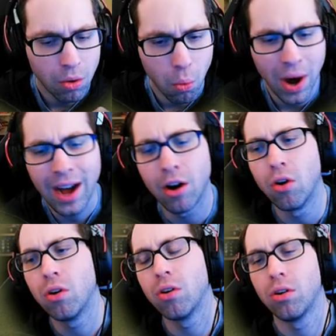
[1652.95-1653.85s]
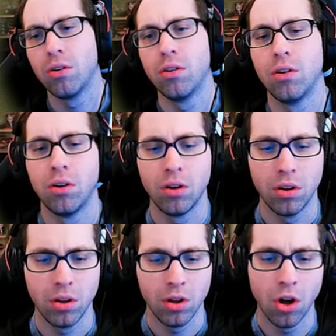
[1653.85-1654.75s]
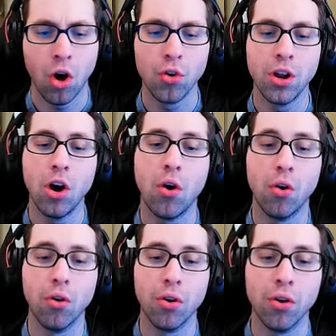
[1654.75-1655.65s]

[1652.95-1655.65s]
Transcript: Wow. Six feet to Oh no.